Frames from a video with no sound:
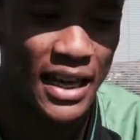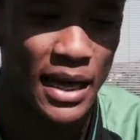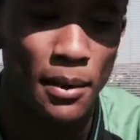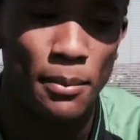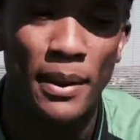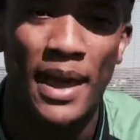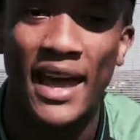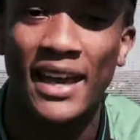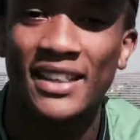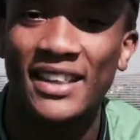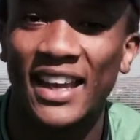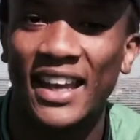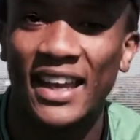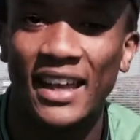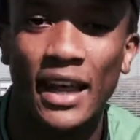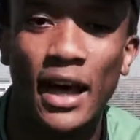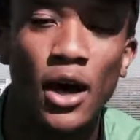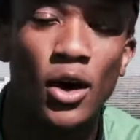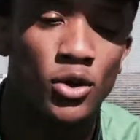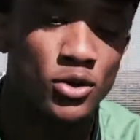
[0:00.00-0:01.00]
like I'm acting
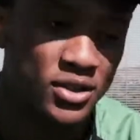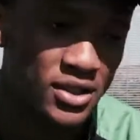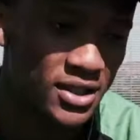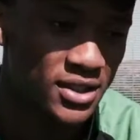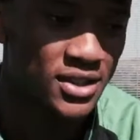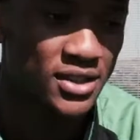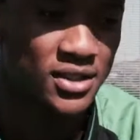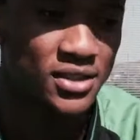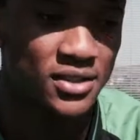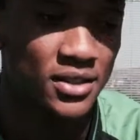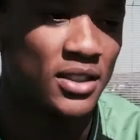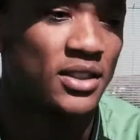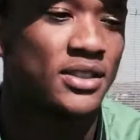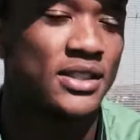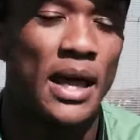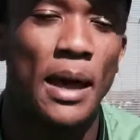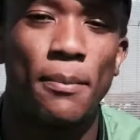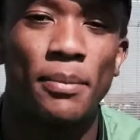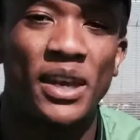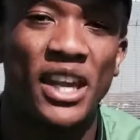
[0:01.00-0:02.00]
it out.
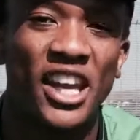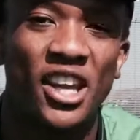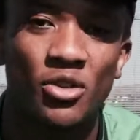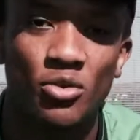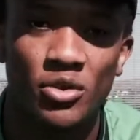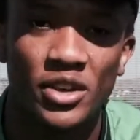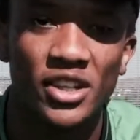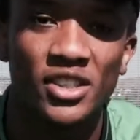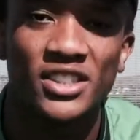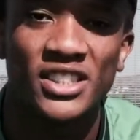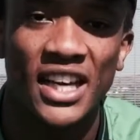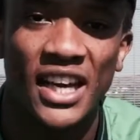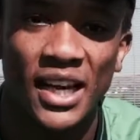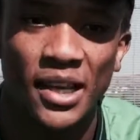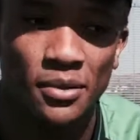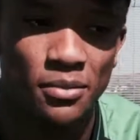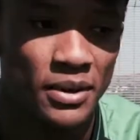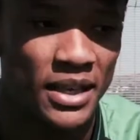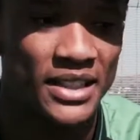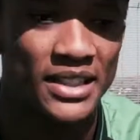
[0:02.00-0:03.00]
It's happening in real
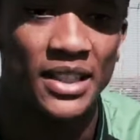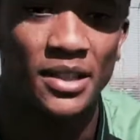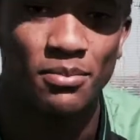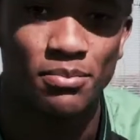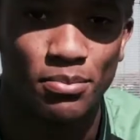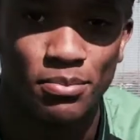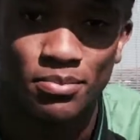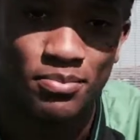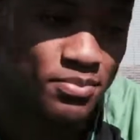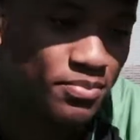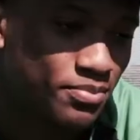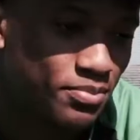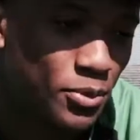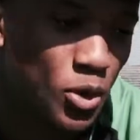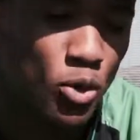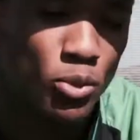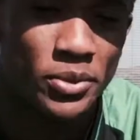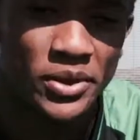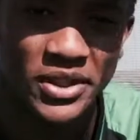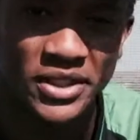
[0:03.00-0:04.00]
time at that
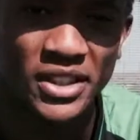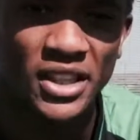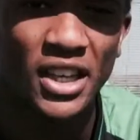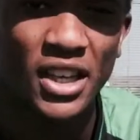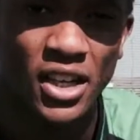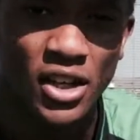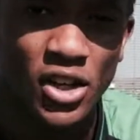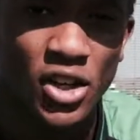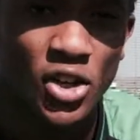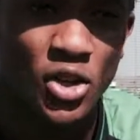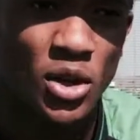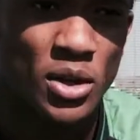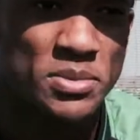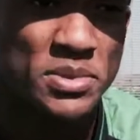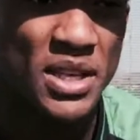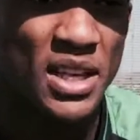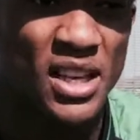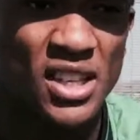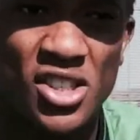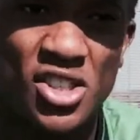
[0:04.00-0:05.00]
moment. You know what I'm
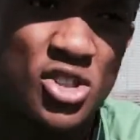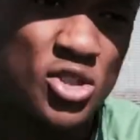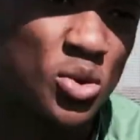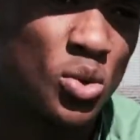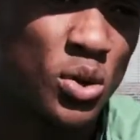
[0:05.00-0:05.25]
saying? I just